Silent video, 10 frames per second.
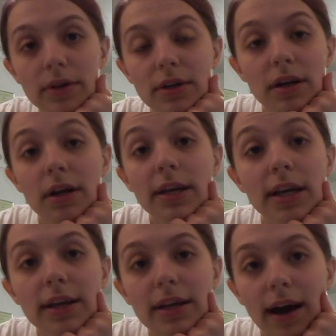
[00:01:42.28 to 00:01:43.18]

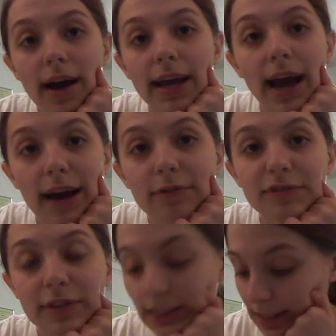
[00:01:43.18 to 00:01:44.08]
Clearly I
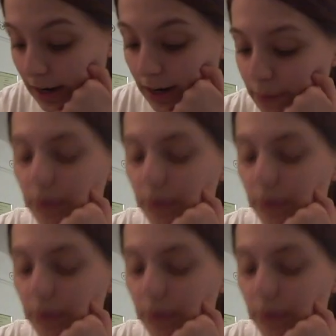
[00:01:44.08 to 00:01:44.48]
have the time.